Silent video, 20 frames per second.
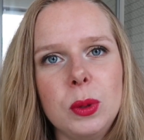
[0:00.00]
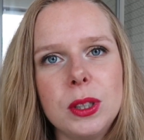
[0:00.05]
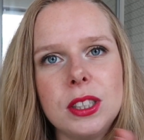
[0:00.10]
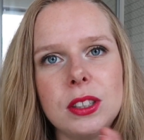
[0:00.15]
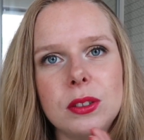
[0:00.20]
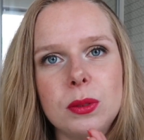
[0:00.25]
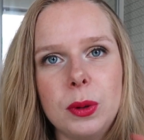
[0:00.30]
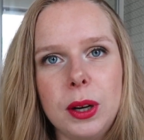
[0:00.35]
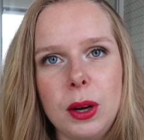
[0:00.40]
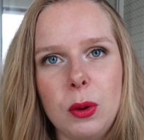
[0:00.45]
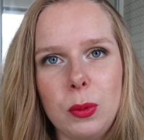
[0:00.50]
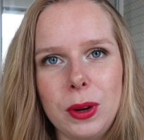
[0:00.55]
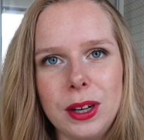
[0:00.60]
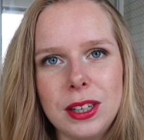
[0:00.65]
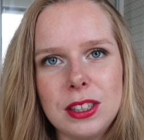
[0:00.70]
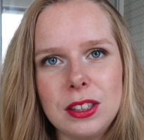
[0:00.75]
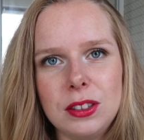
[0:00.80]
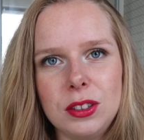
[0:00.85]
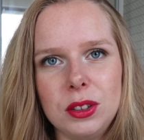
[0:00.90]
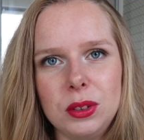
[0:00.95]
which is what I
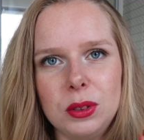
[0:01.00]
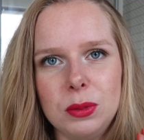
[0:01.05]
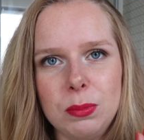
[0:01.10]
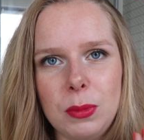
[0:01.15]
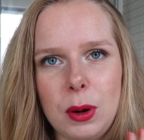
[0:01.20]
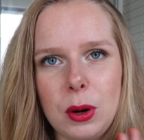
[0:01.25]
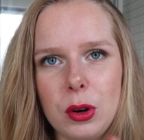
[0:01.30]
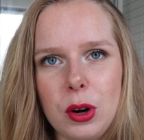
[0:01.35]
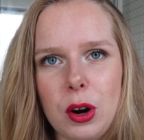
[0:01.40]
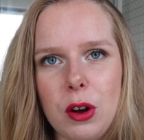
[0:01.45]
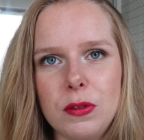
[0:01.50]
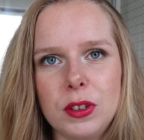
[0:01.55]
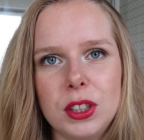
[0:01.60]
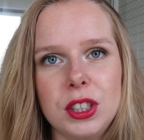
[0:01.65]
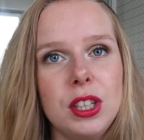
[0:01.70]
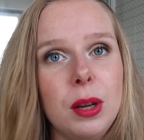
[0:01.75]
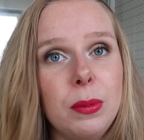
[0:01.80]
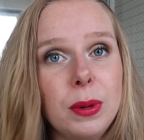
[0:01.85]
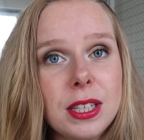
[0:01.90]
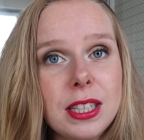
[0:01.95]
wanted to do more
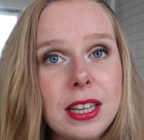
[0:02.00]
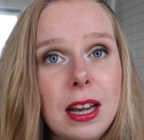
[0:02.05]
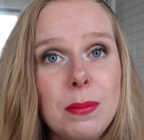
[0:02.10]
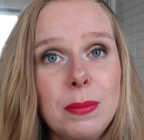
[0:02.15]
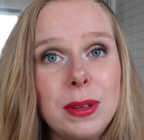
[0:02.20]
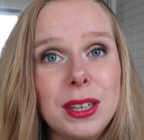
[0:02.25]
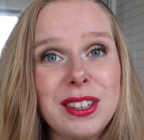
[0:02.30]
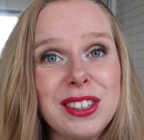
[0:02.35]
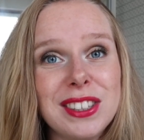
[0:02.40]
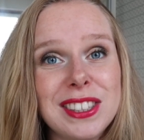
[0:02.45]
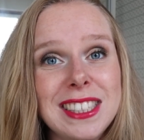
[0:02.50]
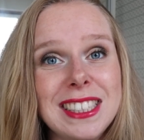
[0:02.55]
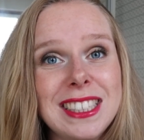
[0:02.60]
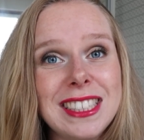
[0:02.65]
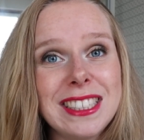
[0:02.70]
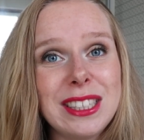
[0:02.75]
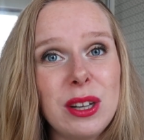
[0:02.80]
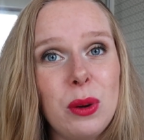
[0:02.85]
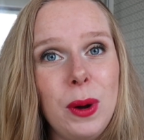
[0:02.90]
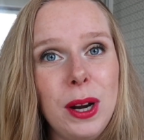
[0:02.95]
over summertime because
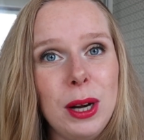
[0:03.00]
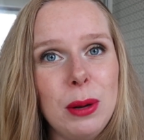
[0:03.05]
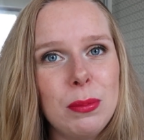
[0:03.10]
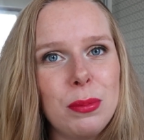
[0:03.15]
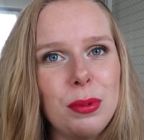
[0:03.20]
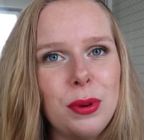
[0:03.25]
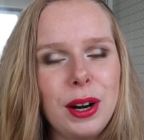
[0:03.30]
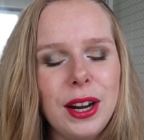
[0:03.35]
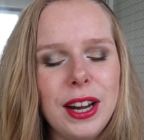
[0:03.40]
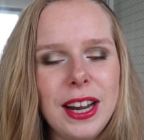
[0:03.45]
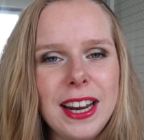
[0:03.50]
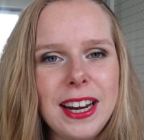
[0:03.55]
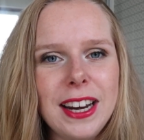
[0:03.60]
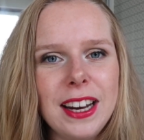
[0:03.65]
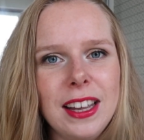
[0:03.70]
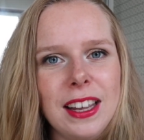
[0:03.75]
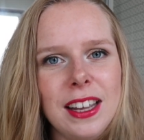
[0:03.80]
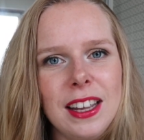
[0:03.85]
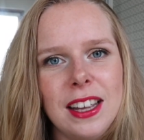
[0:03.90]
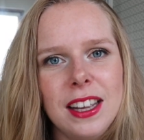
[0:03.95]
this is quite a bright